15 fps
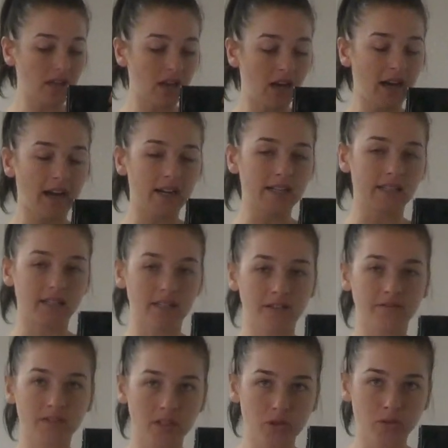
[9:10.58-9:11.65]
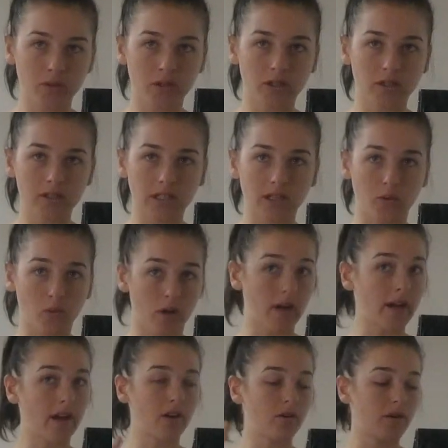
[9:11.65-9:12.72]
an individual
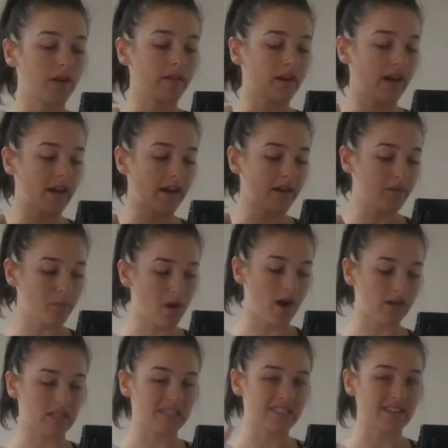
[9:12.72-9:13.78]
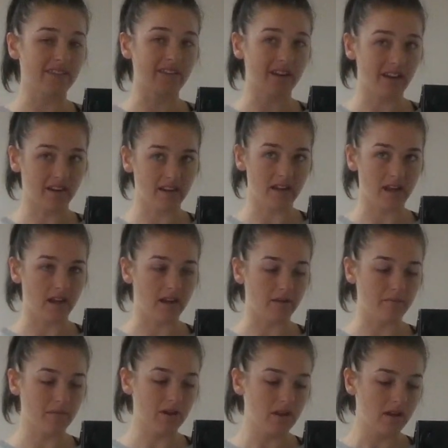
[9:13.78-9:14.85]
workout, and then I had a practice, and then I had a
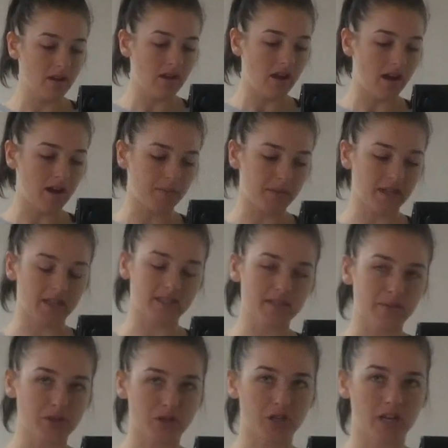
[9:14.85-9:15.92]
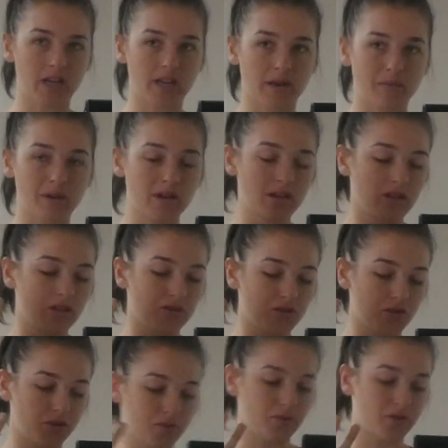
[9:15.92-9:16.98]
game, an exhibition game,
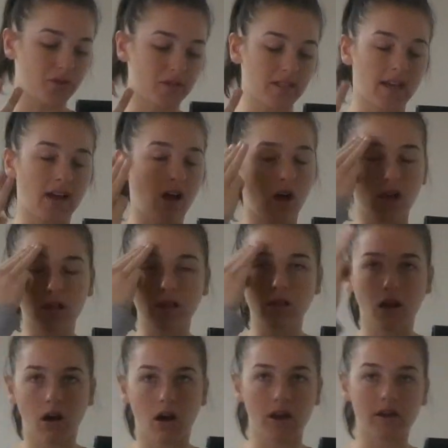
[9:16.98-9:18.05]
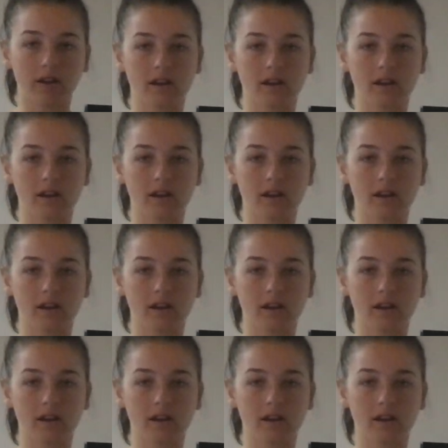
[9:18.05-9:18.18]
so it was just like a lot